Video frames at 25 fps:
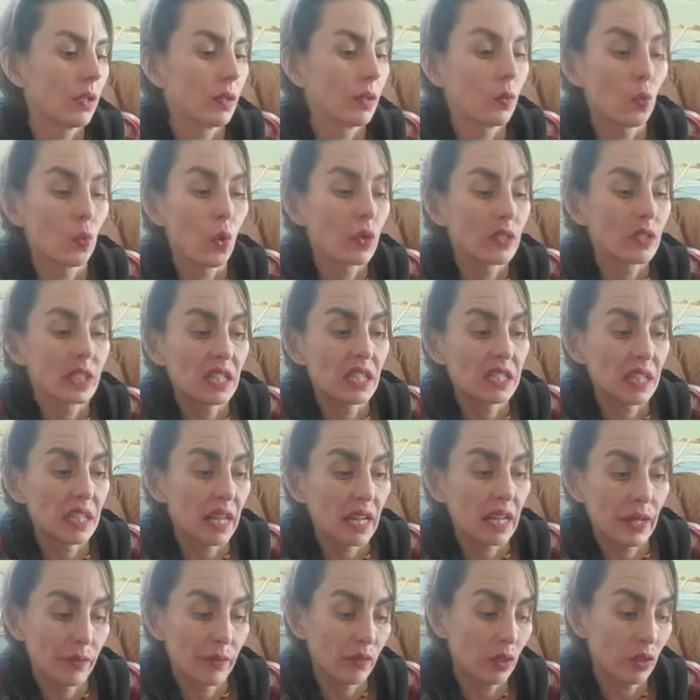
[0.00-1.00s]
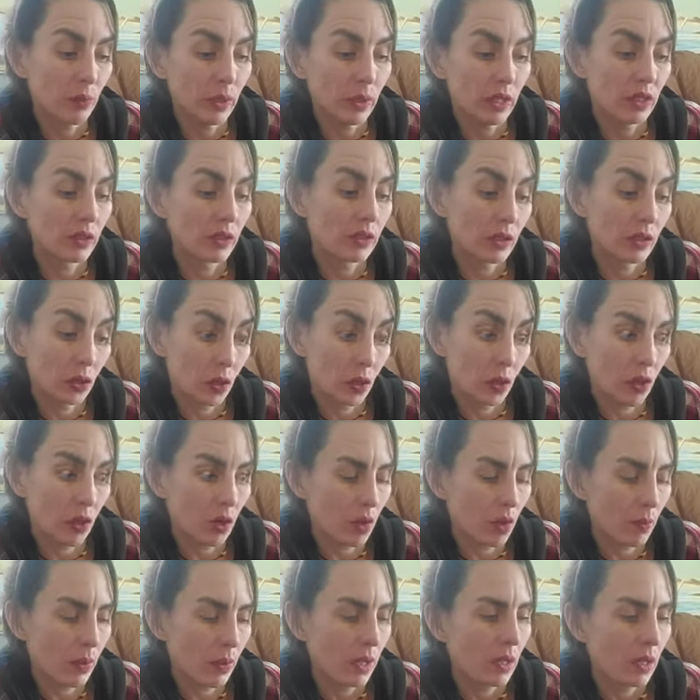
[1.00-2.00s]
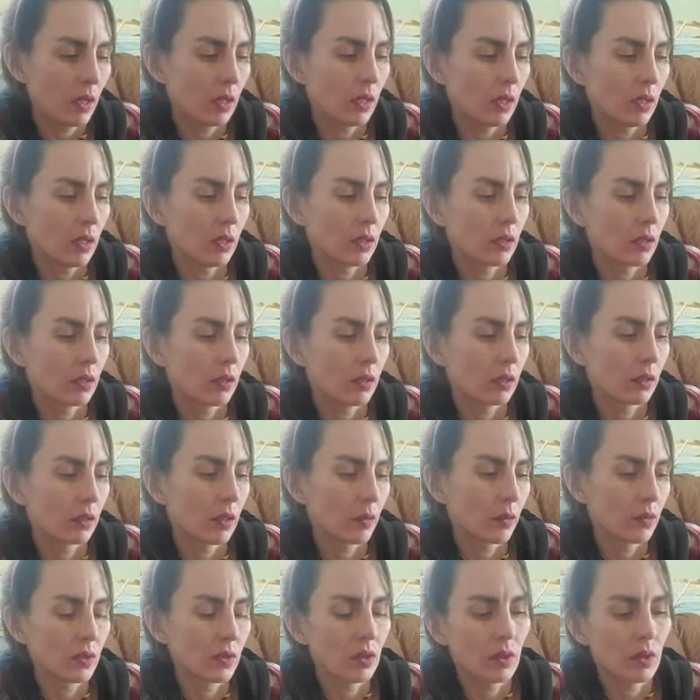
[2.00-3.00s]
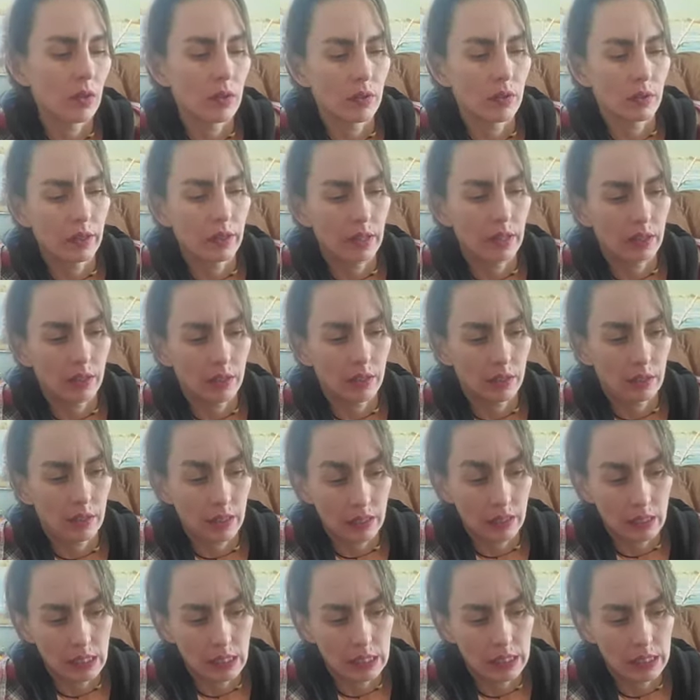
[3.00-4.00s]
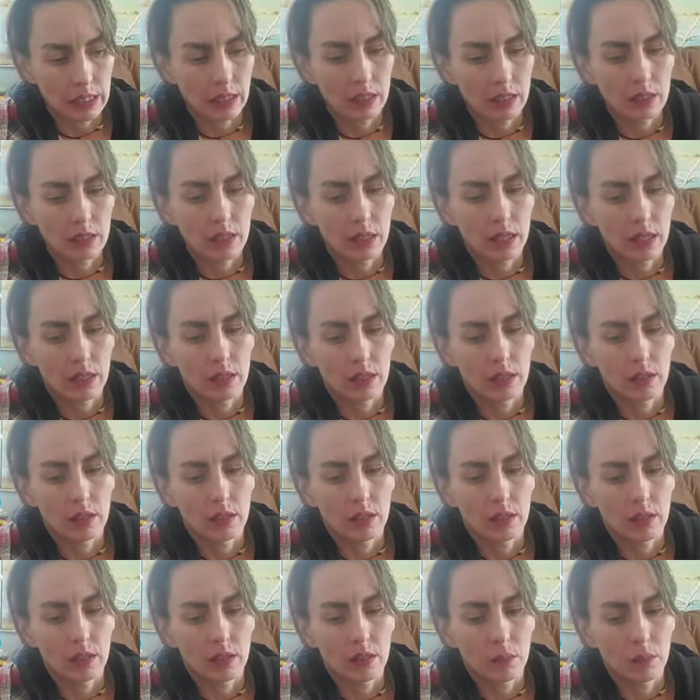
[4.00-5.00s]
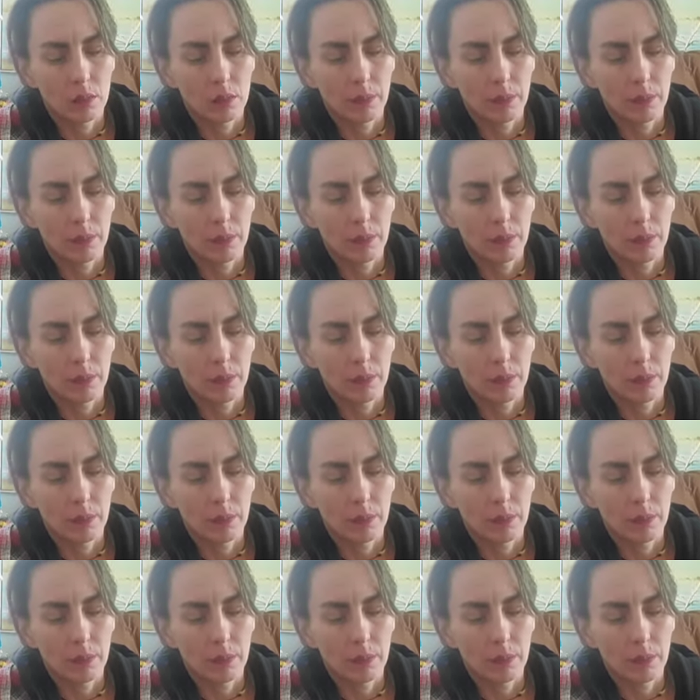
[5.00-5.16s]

wanting to have the biggest crop, comes along at night and